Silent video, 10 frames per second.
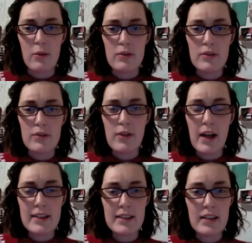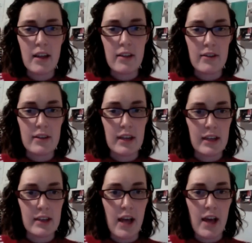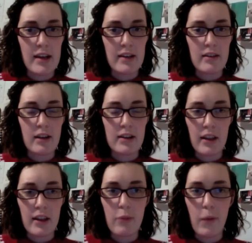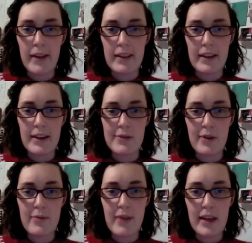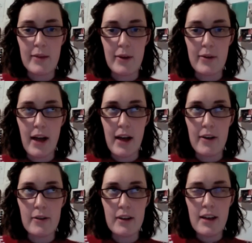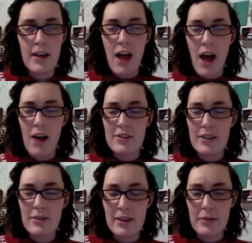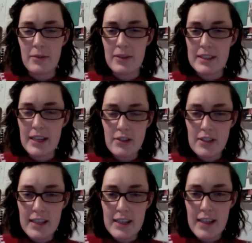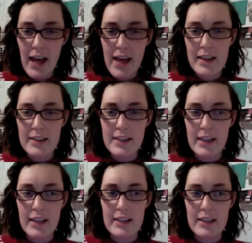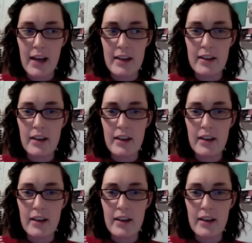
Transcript: So that's another point that I just want to make about how stigma can be really dangerous like that, is I think that